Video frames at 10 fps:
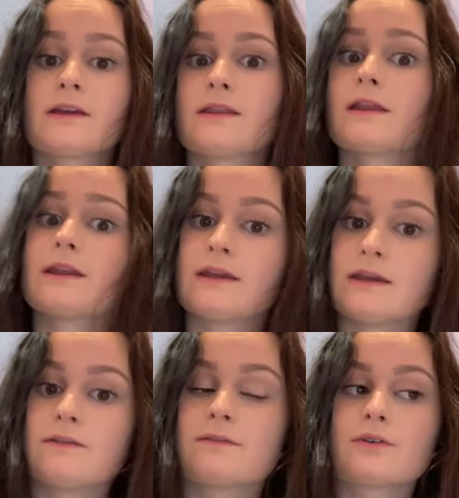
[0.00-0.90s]
in the
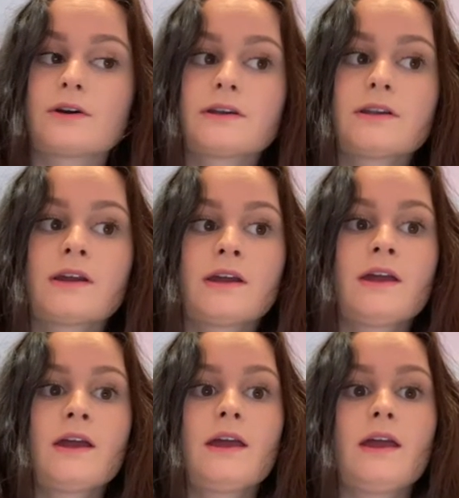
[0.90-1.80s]
need for it.
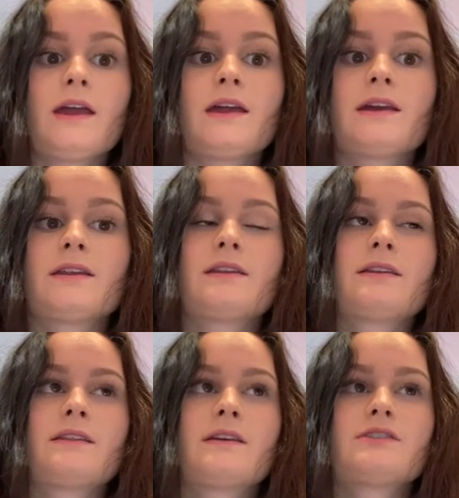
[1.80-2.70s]
And
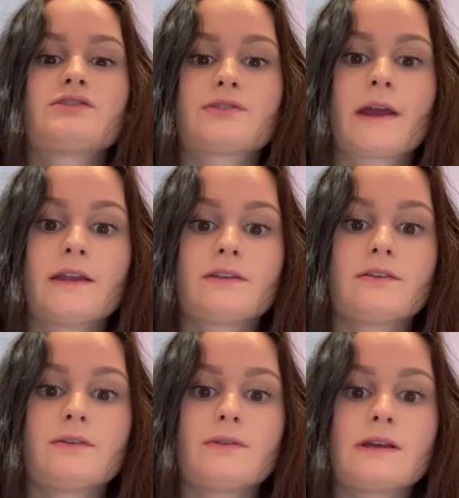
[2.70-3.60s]
they're trained to
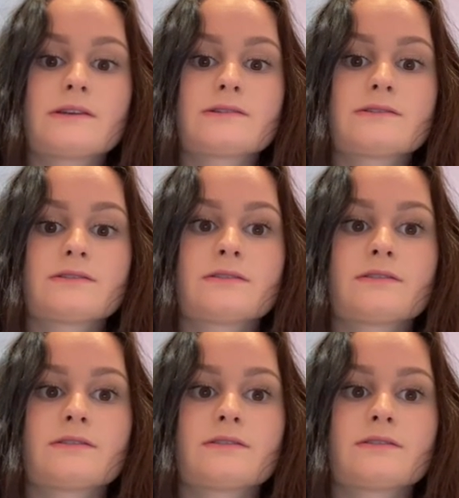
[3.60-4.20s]
do this,